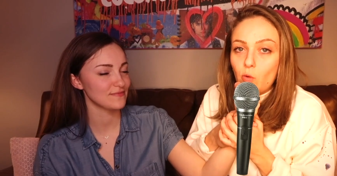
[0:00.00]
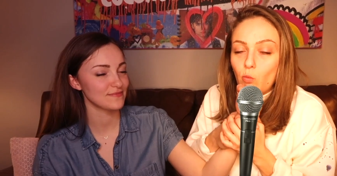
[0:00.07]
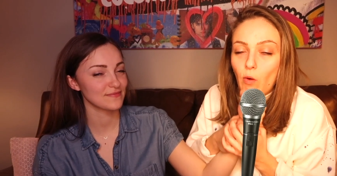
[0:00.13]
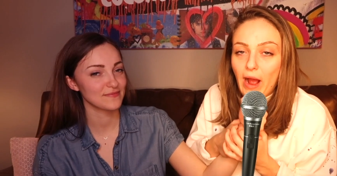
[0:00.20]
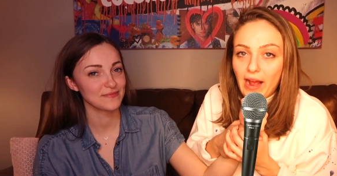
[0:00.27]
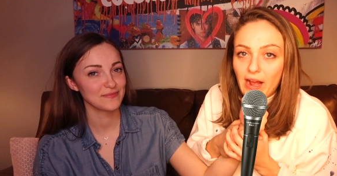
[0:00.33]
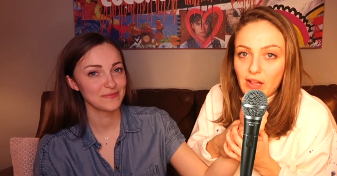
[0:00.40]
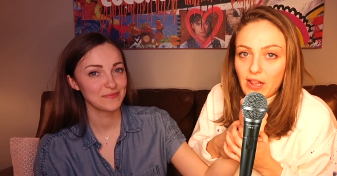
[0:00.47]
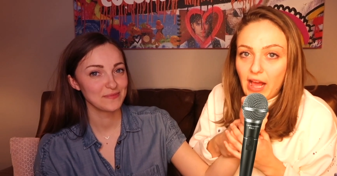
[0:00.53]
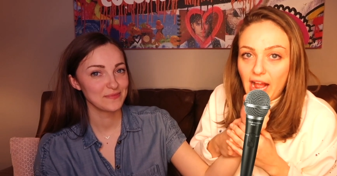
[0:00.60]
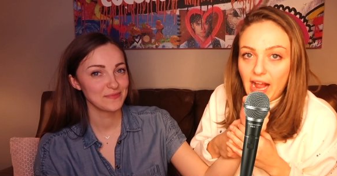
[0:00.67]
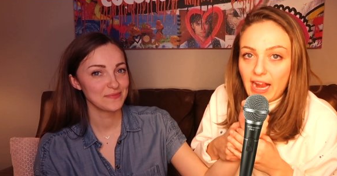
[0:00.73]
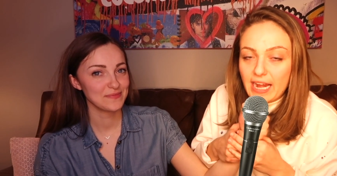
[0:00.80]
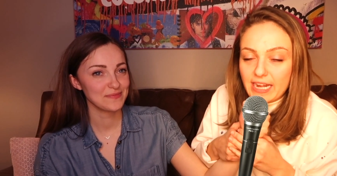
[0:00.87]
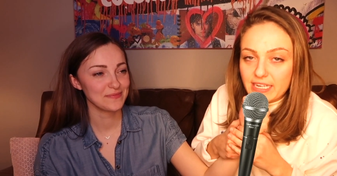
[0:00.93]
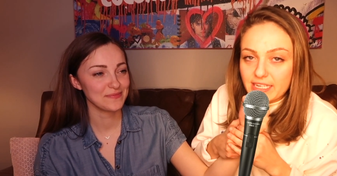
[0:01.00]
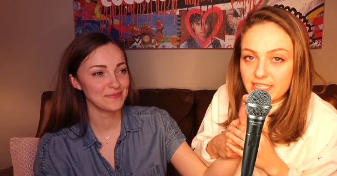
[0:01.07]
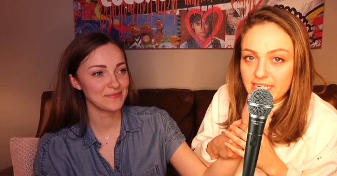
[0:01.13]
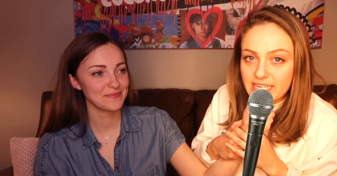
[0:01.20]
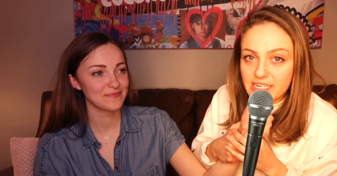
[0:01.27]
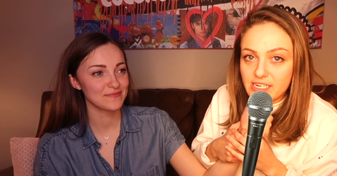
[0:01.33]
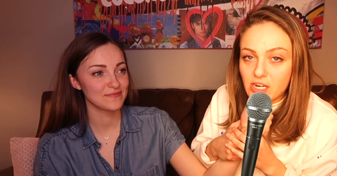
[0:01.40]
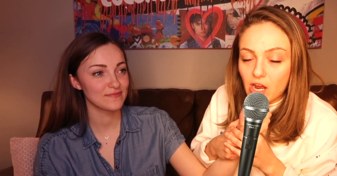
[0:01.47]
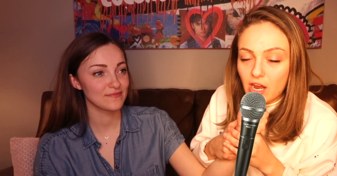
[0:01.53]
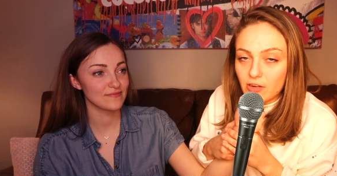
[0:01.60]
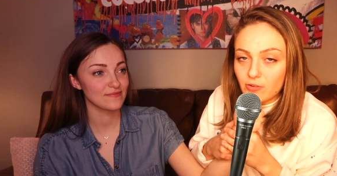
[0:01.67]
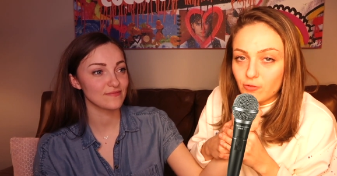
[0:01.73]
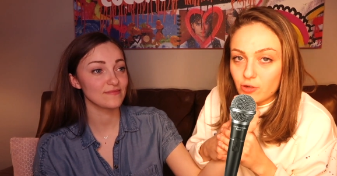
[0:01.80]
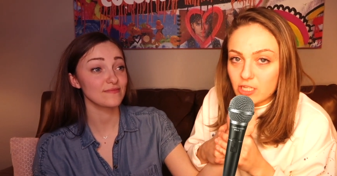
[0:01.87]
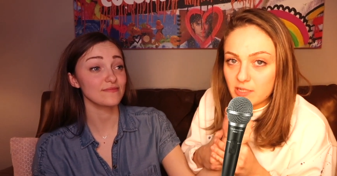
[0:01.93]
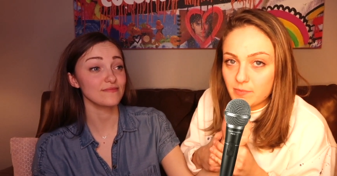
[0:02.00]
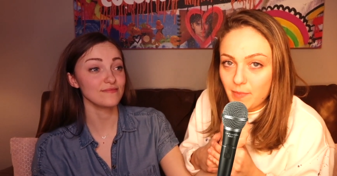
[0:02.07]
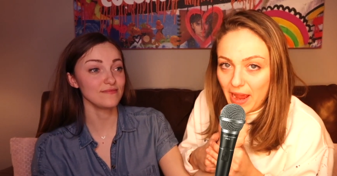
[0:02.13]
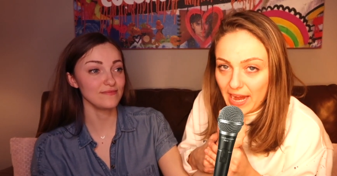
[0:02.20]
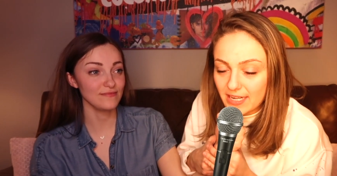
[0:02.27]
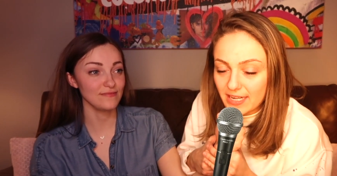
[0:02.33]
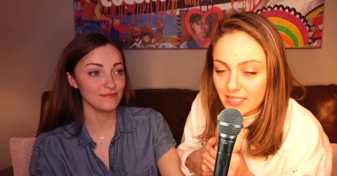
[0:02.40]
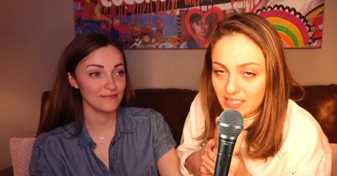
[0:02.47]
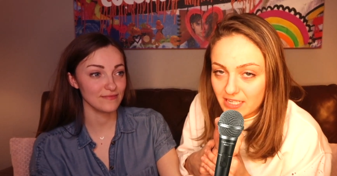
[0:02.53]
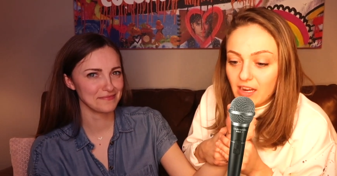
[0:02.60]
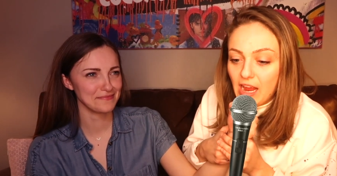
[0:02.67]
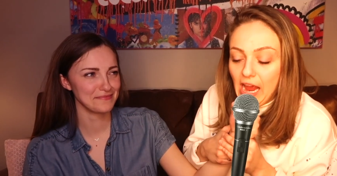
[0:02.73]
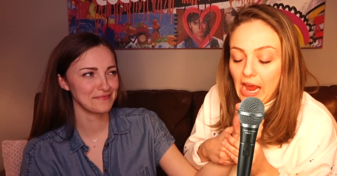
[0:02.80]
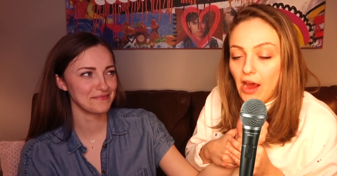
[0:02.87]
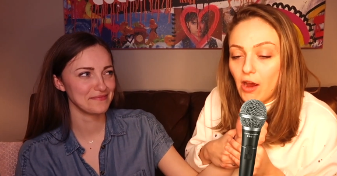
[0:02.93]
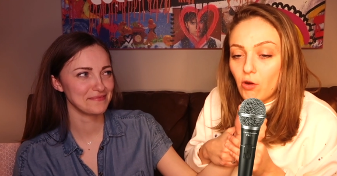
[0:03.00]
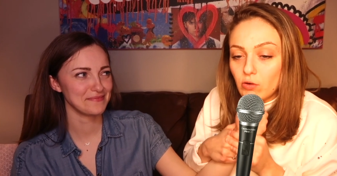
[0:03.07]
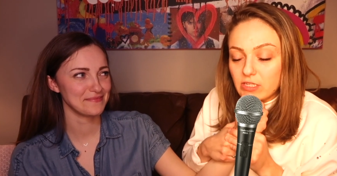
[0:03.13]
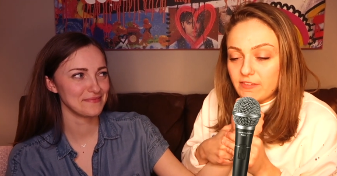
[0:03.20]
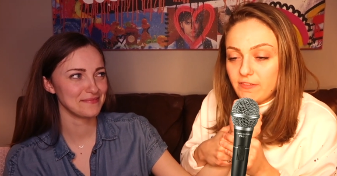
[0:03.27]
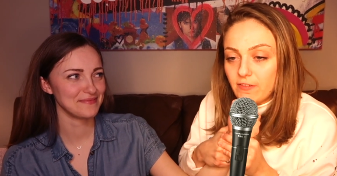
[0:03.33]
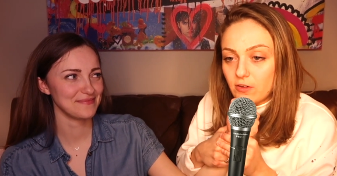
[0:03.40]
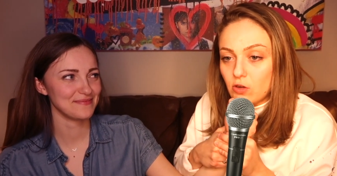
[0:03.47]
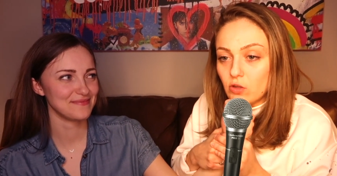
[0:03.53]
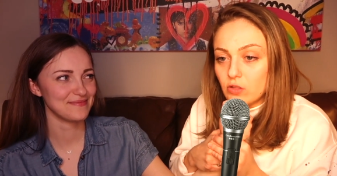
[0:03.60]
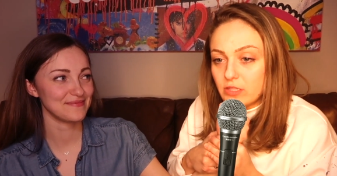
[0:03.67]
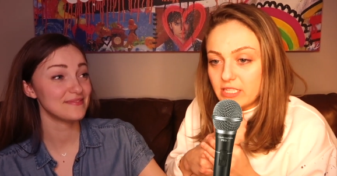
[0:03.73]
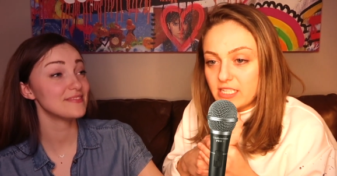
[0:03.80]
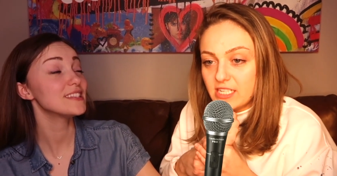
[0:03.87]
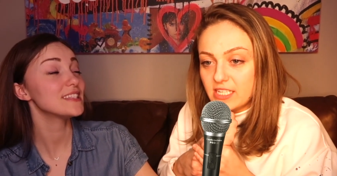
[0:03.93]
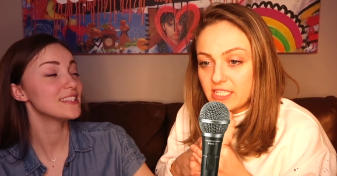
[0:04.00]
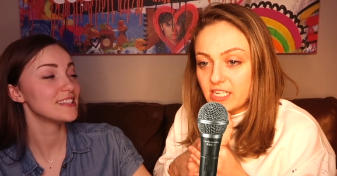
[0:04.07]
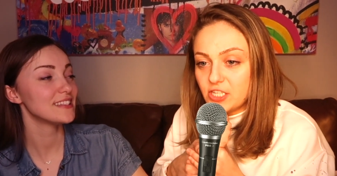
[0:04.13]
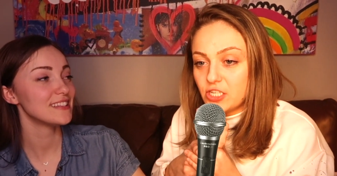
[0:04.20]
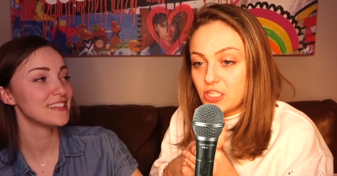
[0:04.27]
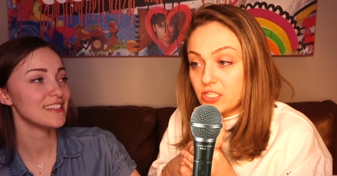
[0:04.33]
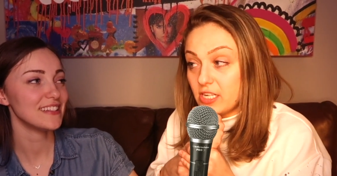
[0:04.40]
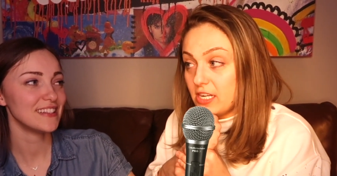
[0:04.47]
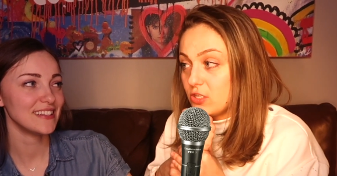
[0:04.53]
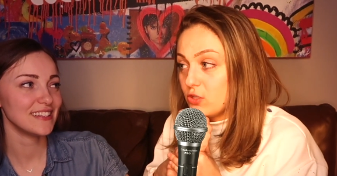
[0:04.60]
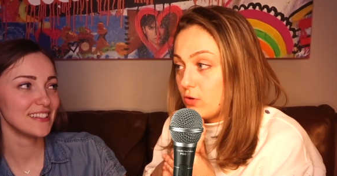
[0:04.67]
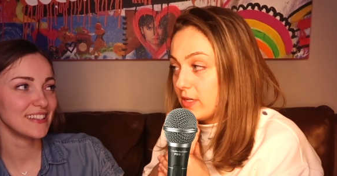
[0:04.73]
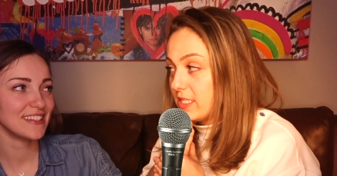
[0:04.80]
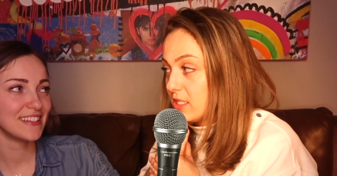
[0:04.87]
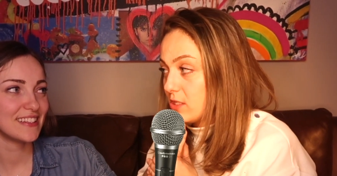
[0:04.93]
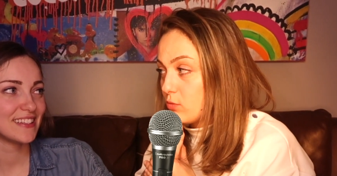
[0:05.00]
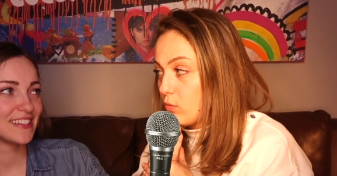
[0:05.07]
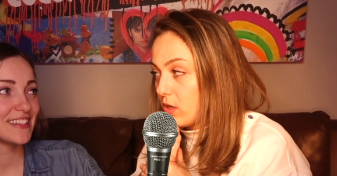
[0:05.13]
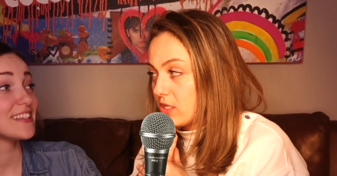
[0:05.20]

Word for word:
Speaker 1: While I did not respect how difficult these decisions and choices were